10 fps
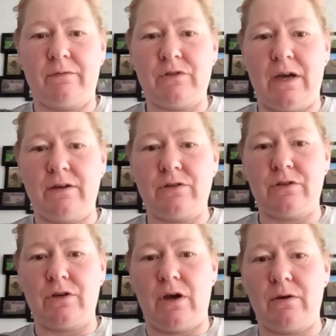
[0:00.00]
changed the
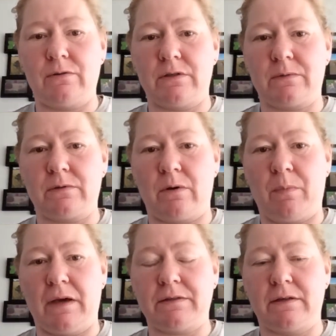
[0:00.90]
nose. This one's got a
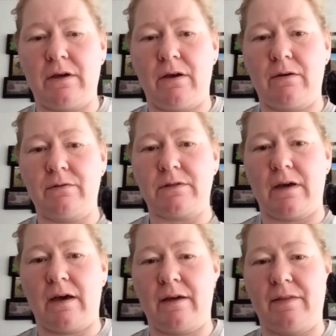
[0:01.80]
plastic nose,
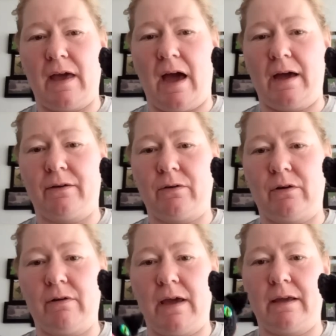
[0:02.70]
and the eye
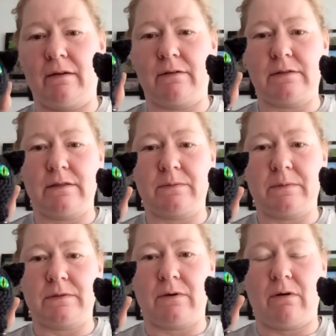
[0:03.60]
colouring, because this
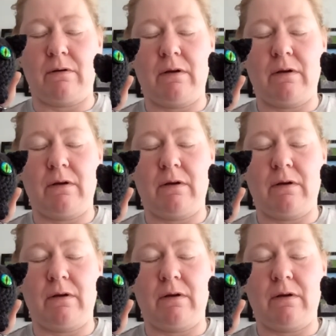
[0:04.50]
one's got